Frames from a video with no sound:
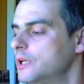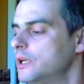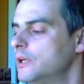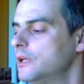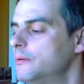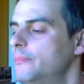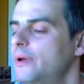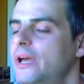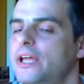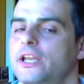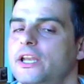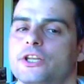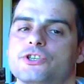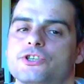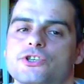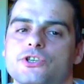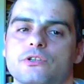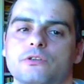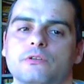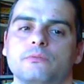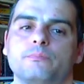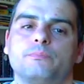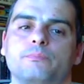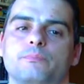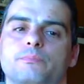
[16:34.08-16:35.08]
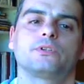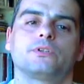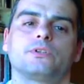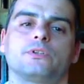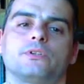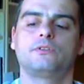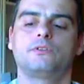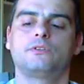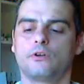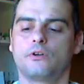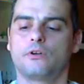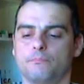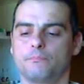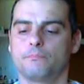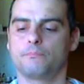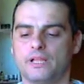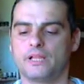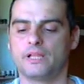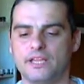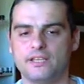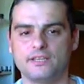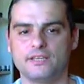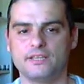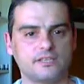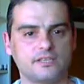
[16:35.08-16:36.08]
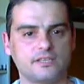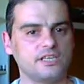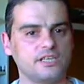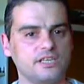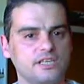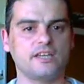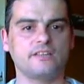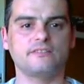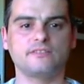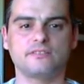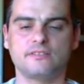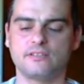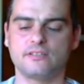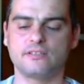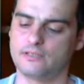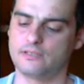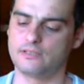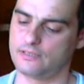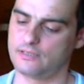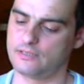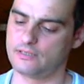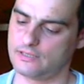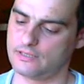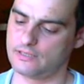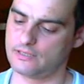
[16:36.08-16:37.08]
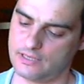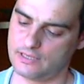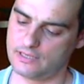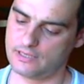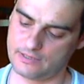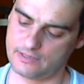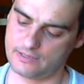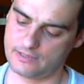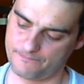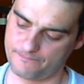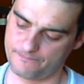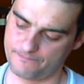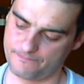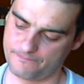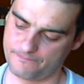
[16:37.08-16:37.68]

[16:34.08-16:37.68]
managed to put your planes in the end. I